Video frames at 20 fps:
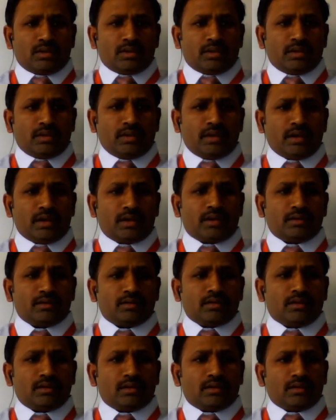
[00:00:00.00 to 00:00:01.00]
here
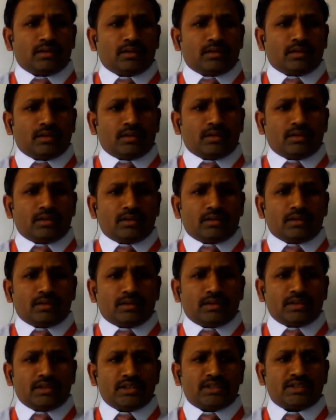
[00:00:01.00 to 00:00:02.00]

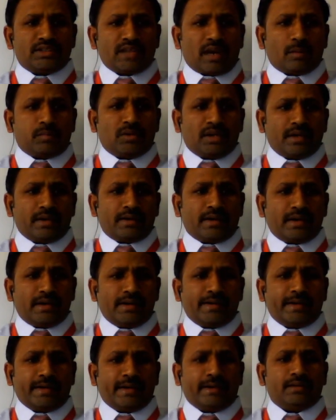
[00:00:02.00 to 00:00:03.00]
the chapter
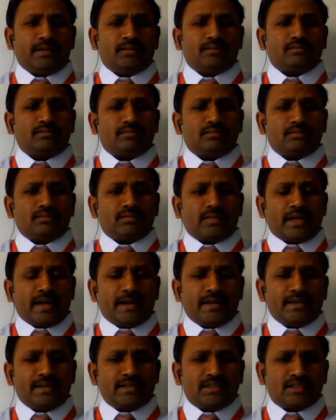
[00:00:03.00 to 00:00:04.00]
contain
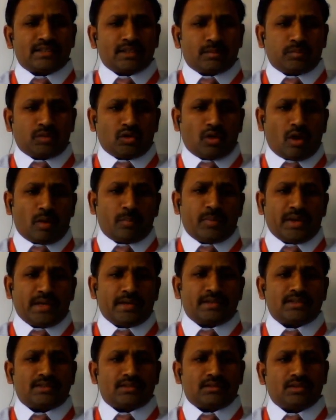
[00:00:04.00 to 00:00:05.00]
and its
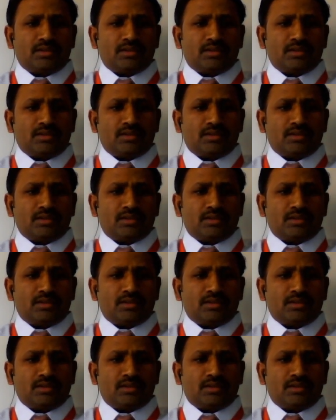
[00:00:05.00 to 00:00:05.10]
subtopics.